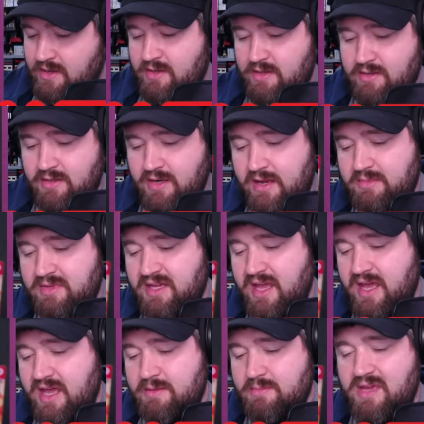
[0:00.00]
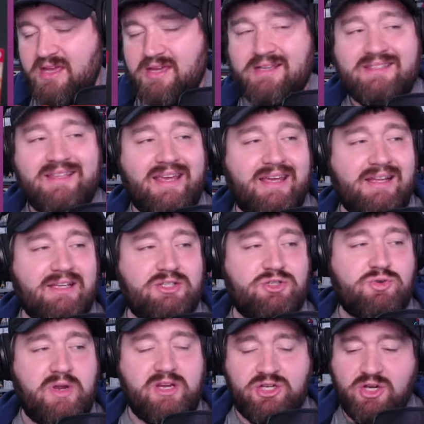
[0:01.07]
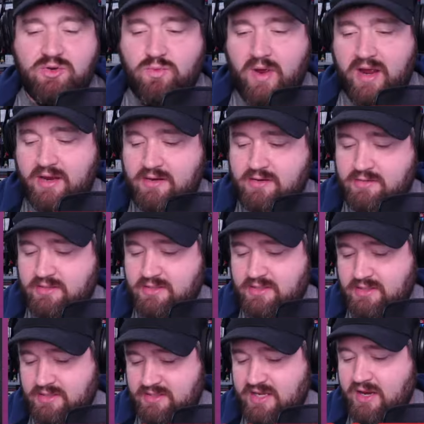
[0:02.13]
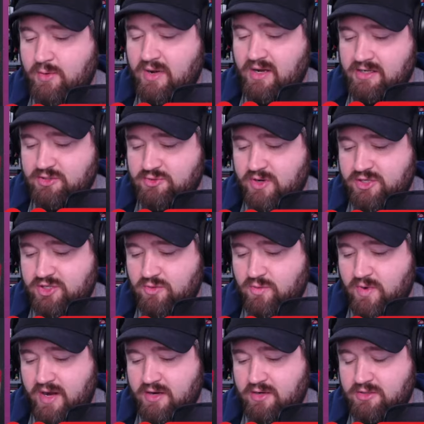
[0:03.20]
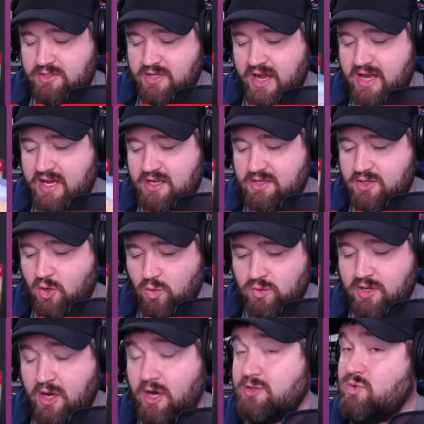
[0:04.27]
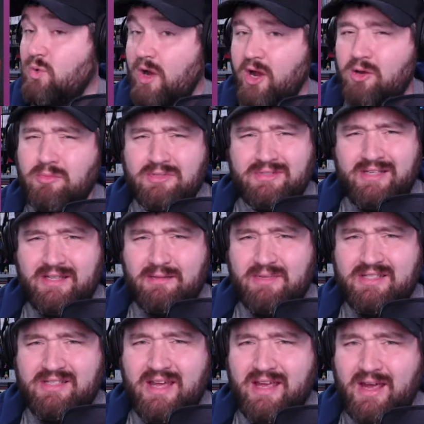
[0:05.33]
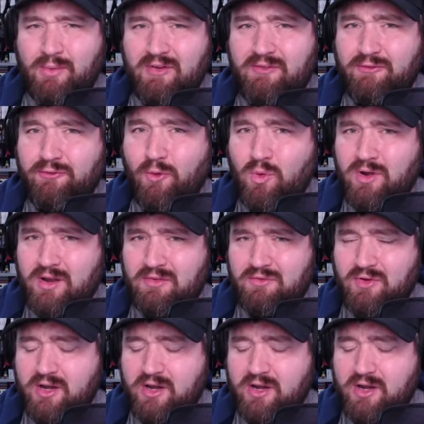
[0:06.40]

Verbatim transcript: The name of the game is Illustration Rares, Secret Illustration Rares, and Gold Cards. Ooh, I almost did the mistake. I went four to the front.